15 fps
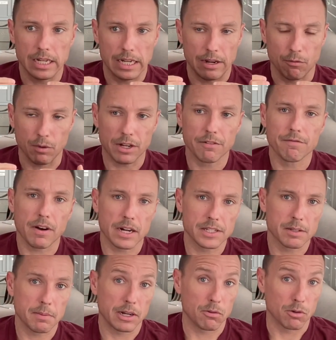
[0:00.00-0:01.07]
If we can find
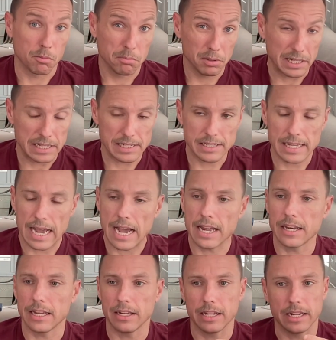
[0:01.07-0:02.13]
somebody to replace
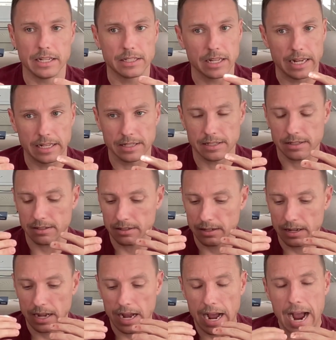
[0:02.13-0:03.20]
that, it's
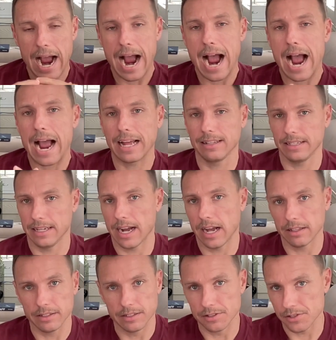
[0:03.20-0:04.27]
highly,
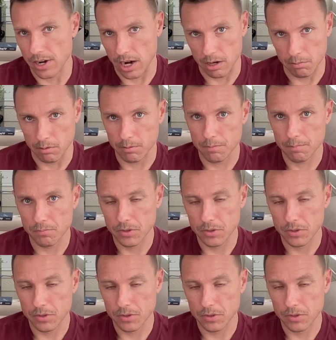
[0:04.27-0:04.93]
highly desirable.